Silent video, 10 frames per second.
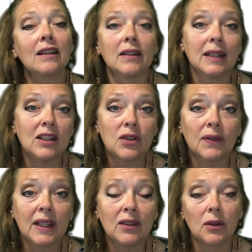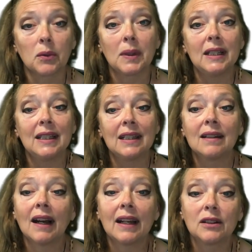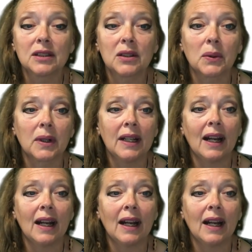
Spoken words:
on each of these and read the entire story.